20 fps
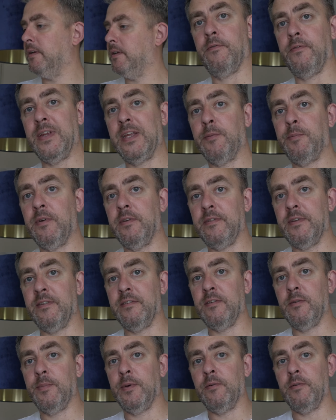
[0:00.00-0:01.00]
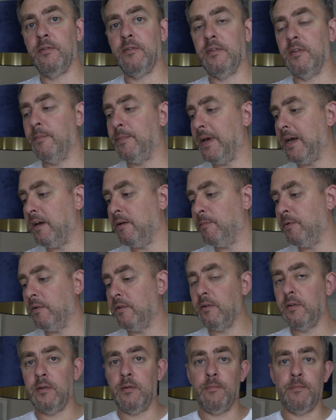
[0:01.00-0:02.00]
Fingerprint sensor built into the power
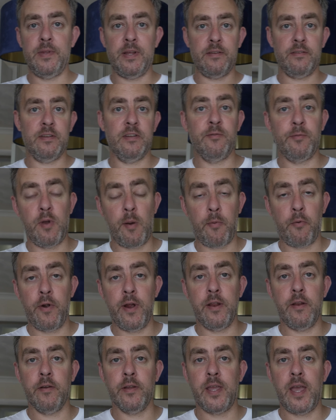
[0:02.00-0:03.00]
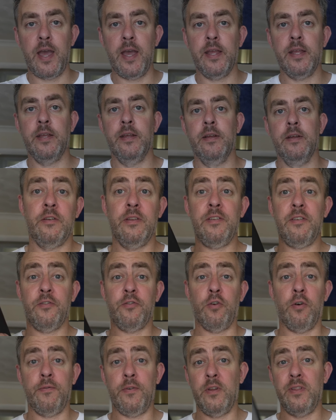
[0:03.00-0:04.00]
button. That seems to be operating okay. So this is the
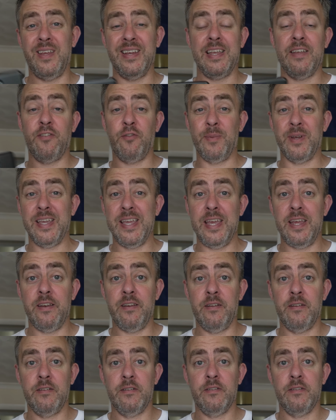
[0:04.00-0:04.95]
sort of phone that I give to my kid.